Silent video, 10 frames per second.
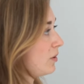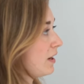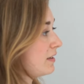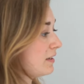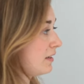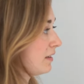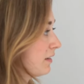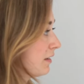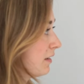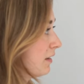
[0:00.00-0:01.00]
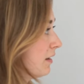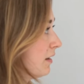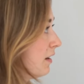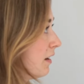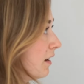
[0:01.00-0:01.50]
has a,
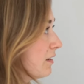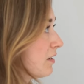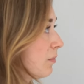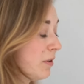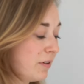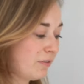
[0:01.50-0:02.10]
a double